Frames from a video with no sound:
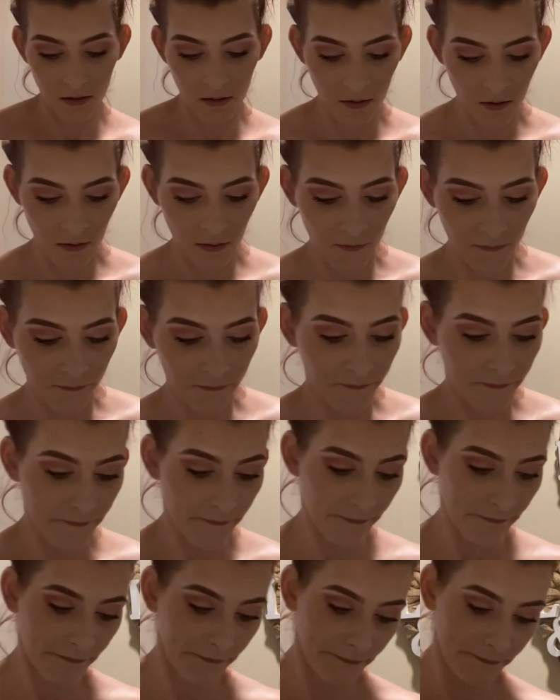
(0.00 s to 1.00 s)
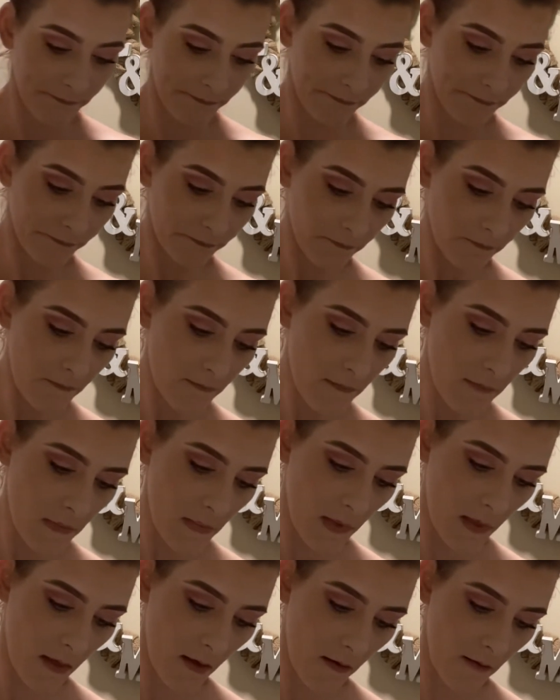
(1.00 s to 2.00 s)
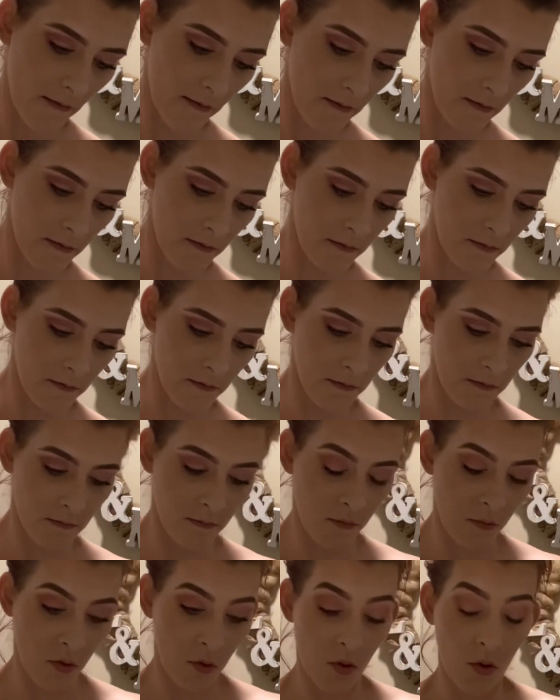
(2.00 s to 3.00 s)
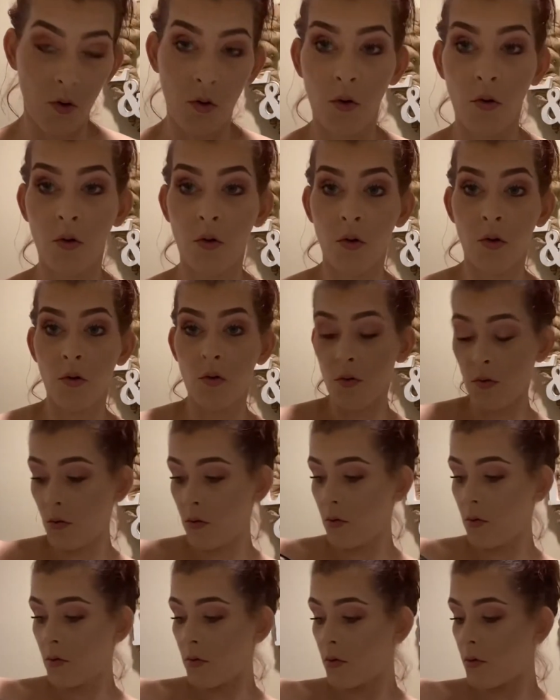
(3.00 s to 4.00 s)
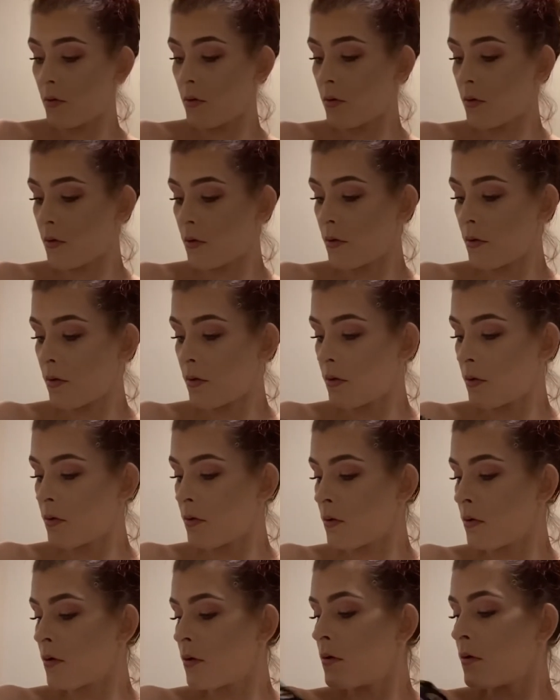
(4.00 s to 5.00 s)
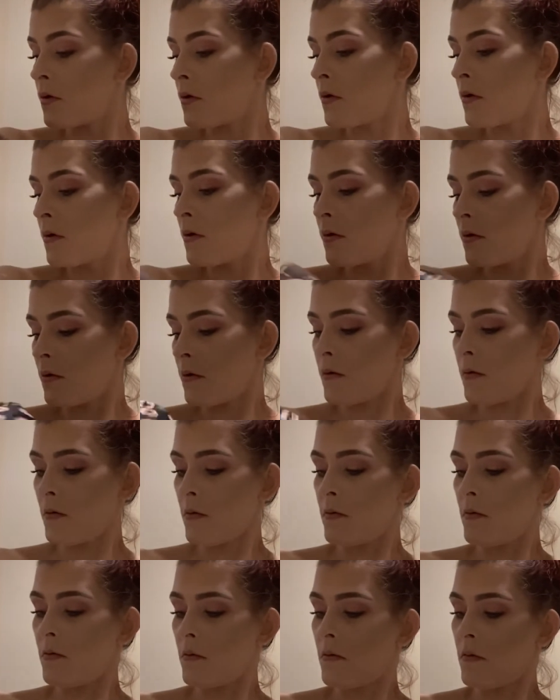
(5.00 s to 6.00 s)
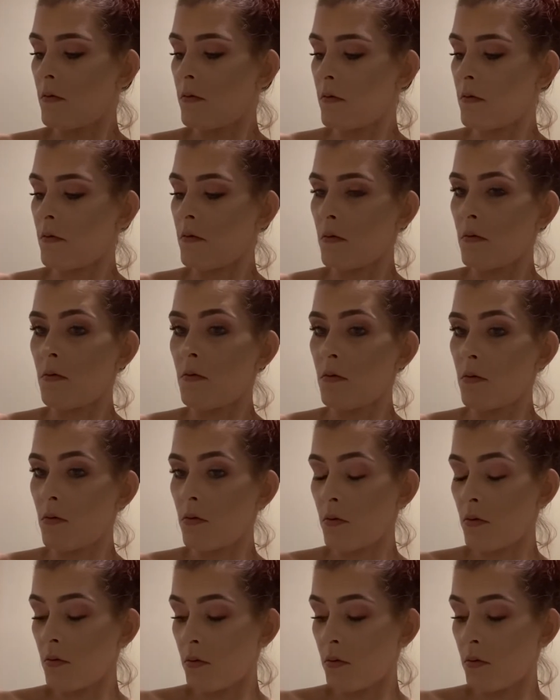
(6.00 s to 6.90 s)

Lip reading: [no speech]